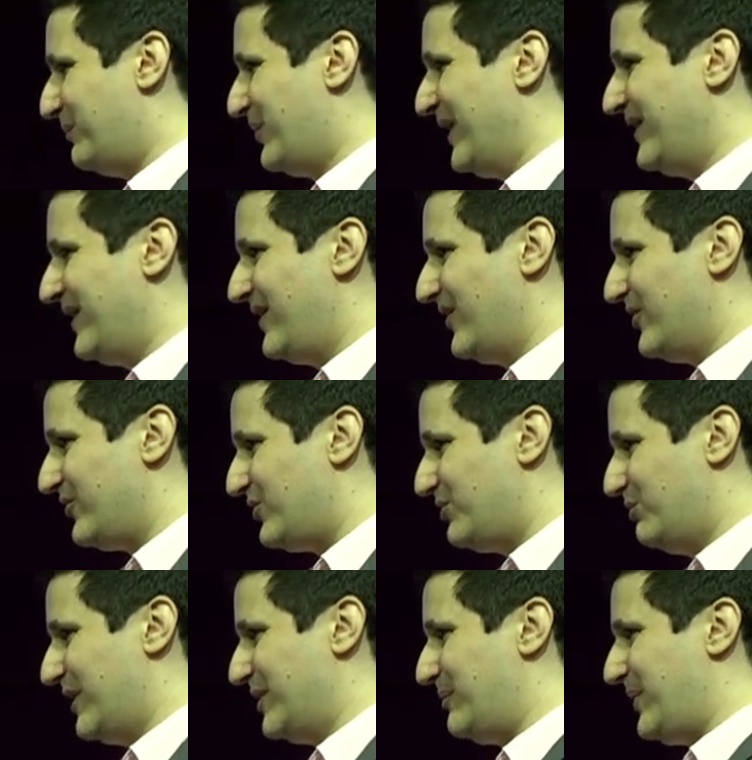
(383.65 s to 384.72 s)
bringing us
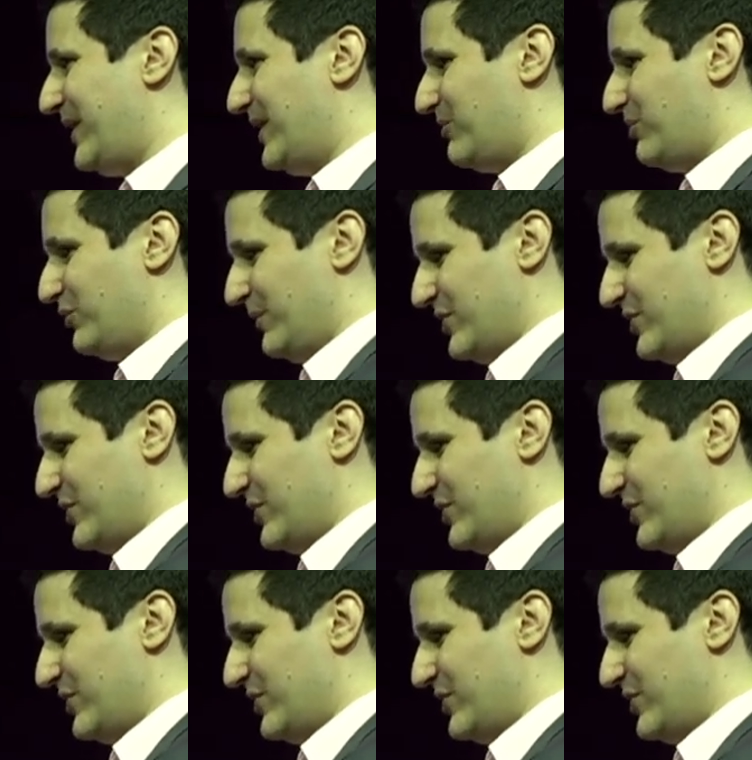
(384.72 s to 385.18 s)
to what Pierre was